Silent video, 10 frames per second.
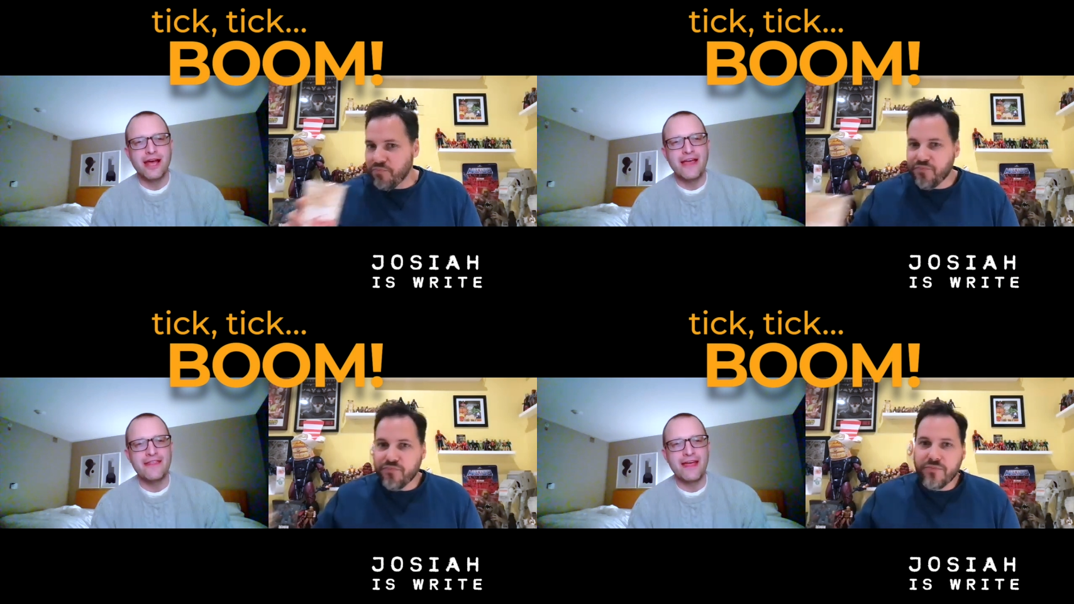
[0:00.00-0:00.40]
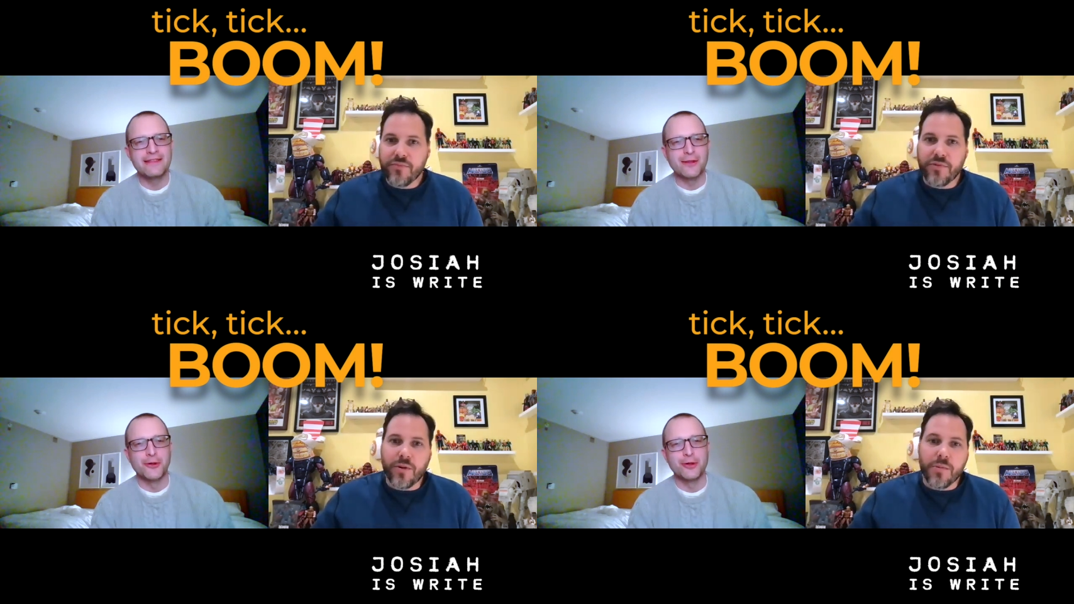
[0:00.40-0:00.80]
Speaker 1: and then
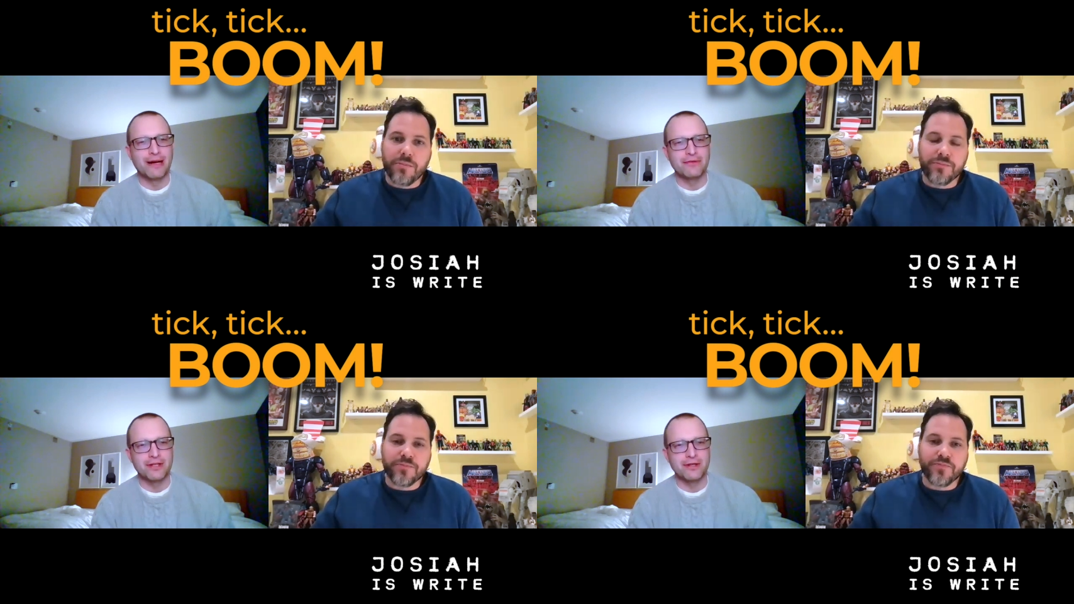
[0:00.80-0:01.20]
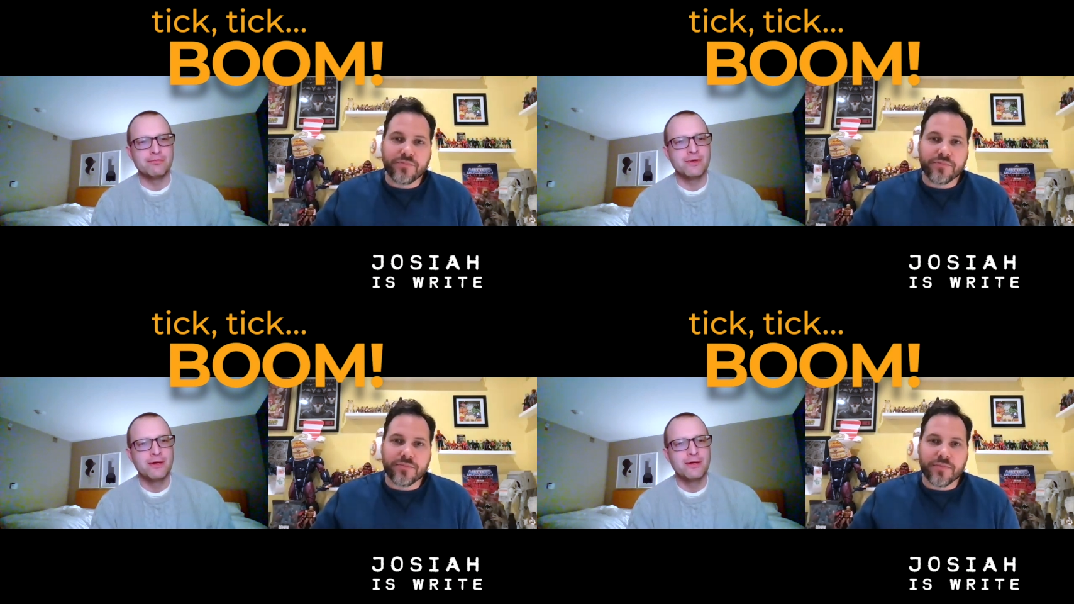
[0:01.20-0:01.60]
learn about him
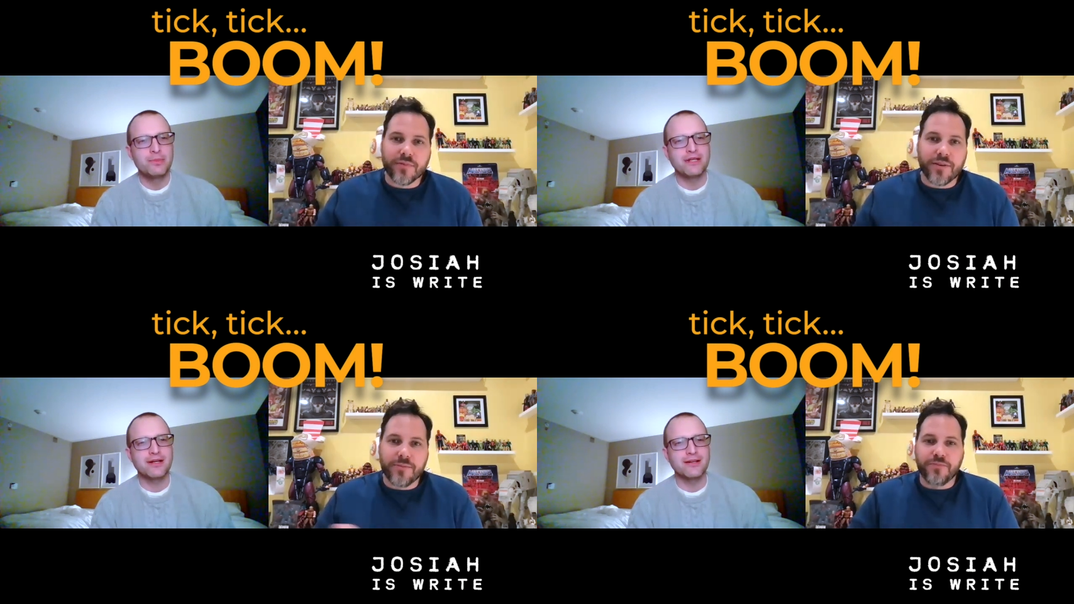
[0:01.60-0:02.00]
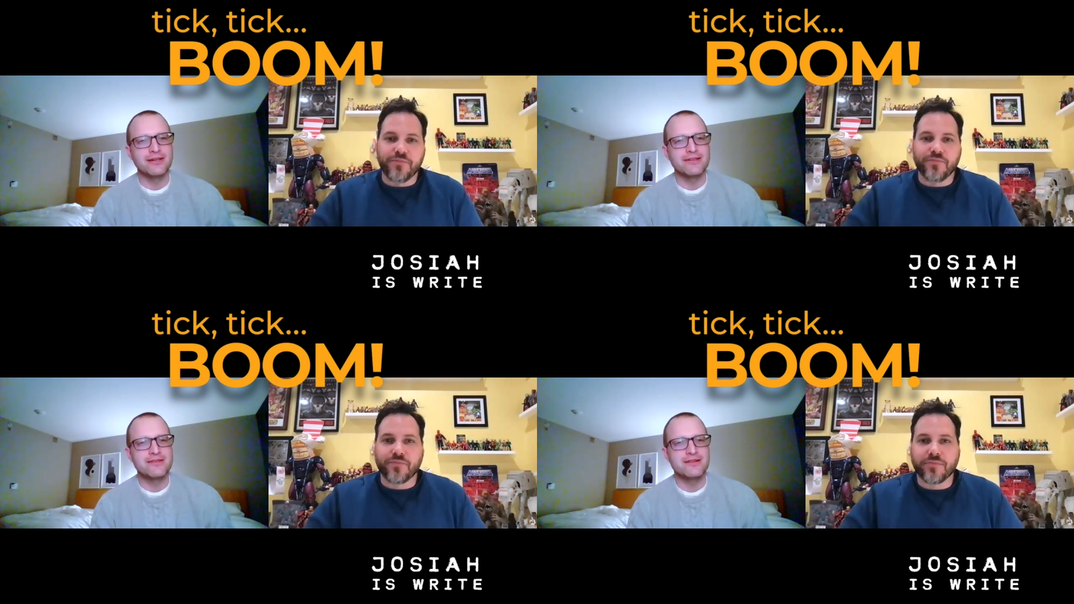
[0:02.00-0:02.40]

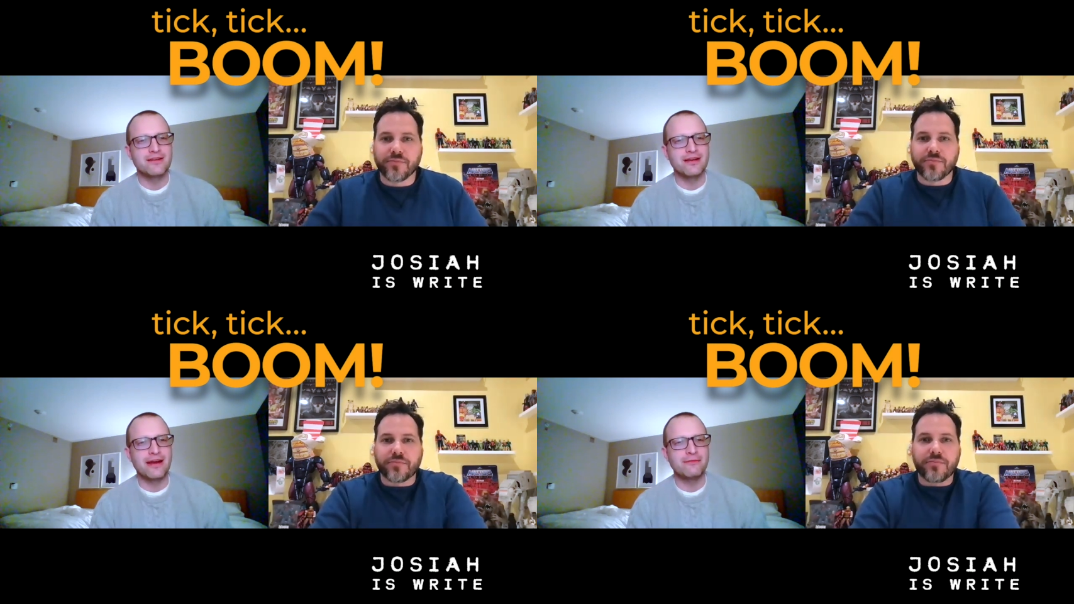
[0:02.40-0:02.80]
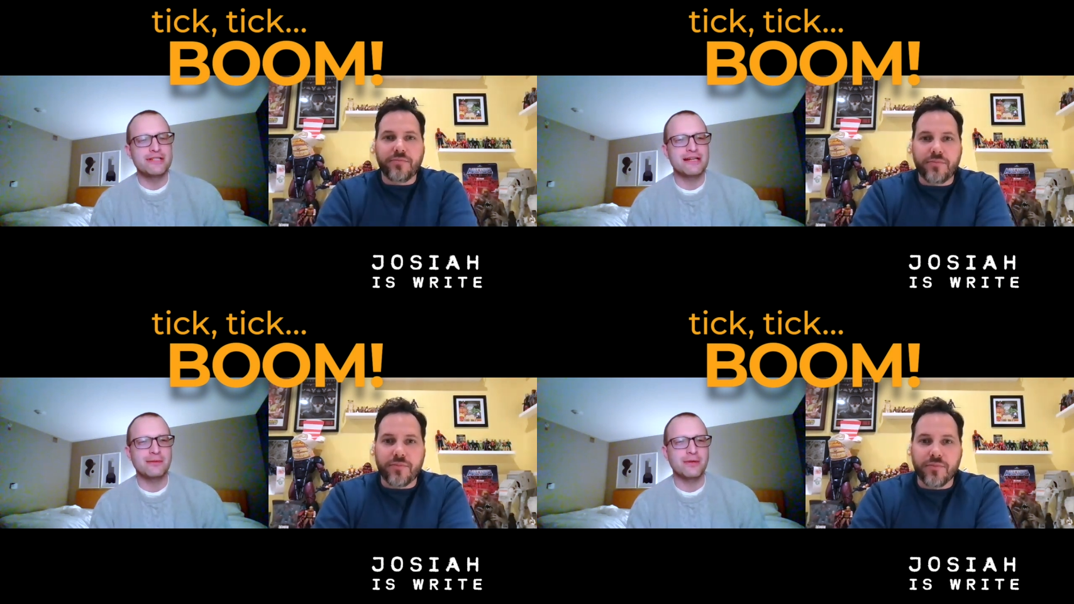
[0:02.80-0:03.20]
because every
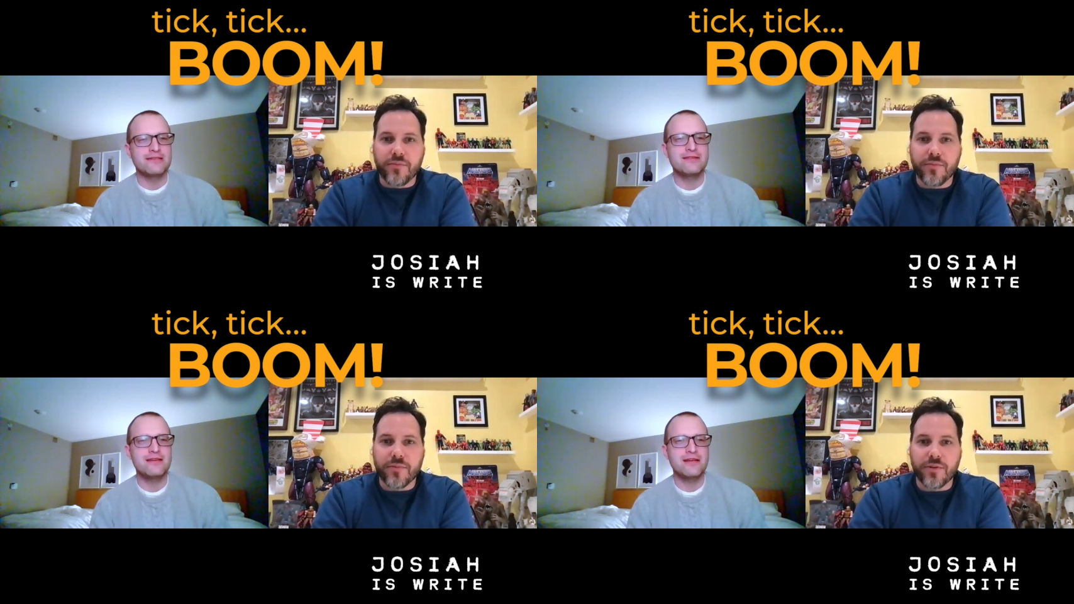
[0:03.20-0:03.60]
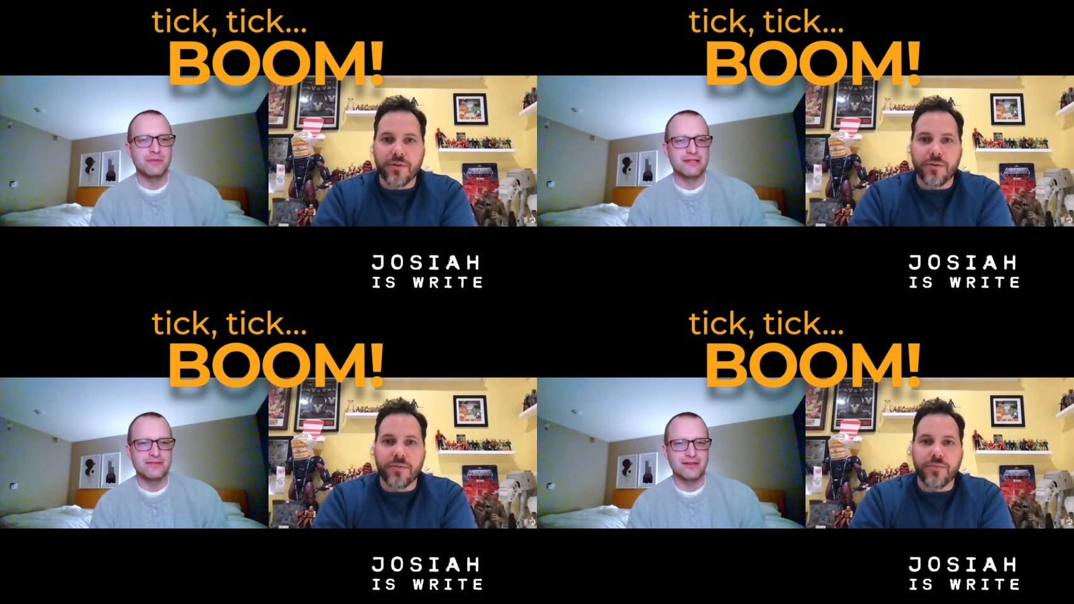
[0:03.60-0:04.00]
time I see him
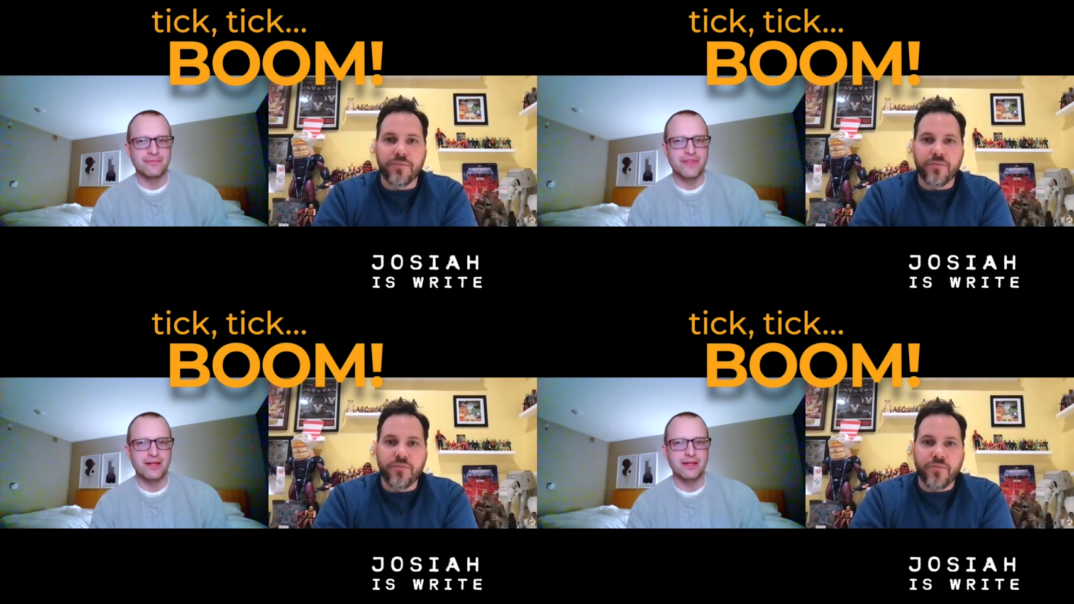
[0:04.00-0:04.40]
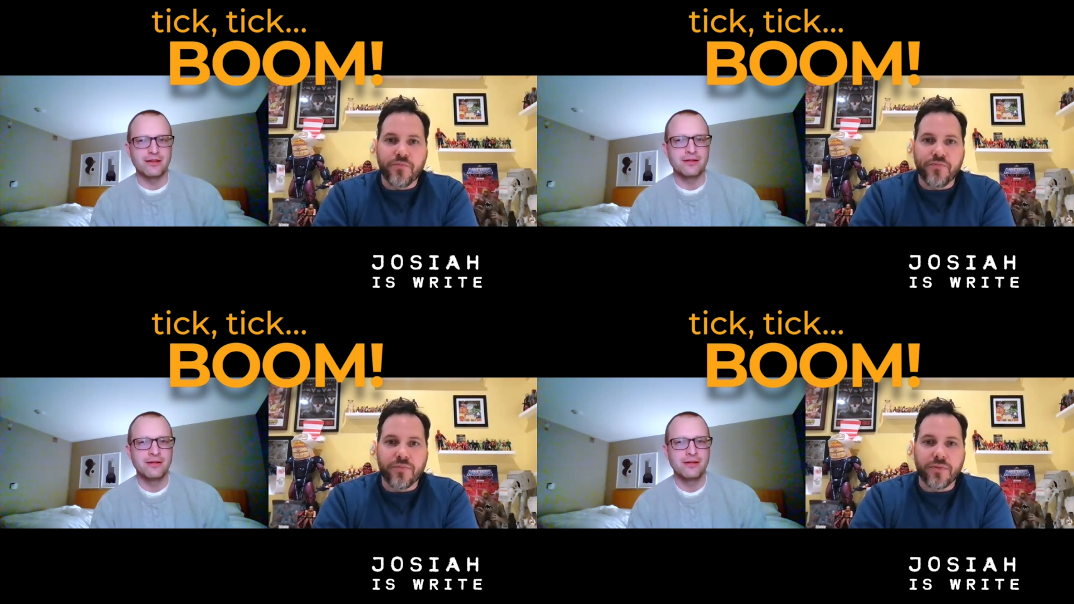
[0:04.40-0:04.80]
in something,